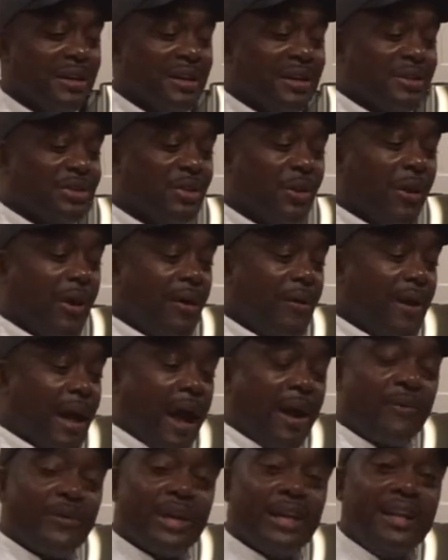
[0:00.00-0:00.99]
So
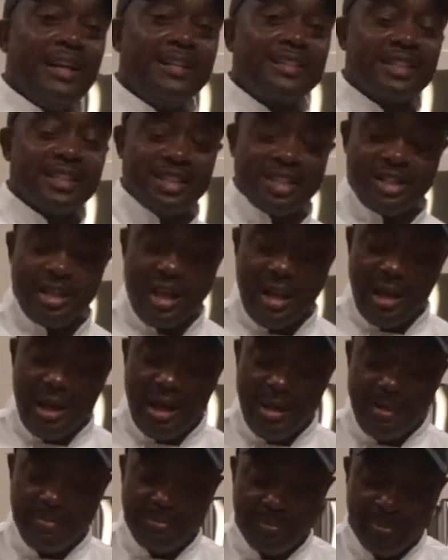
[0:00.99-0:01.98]
I released the
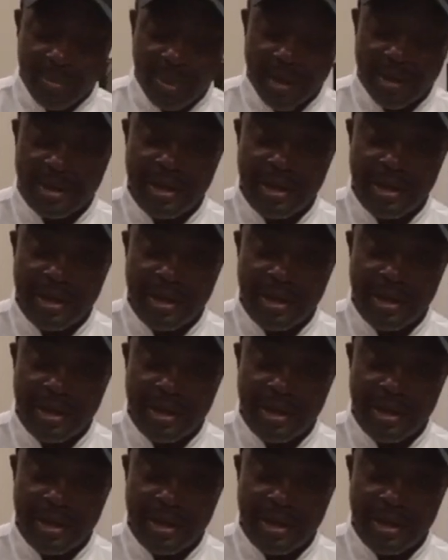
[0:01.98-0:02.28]
steam,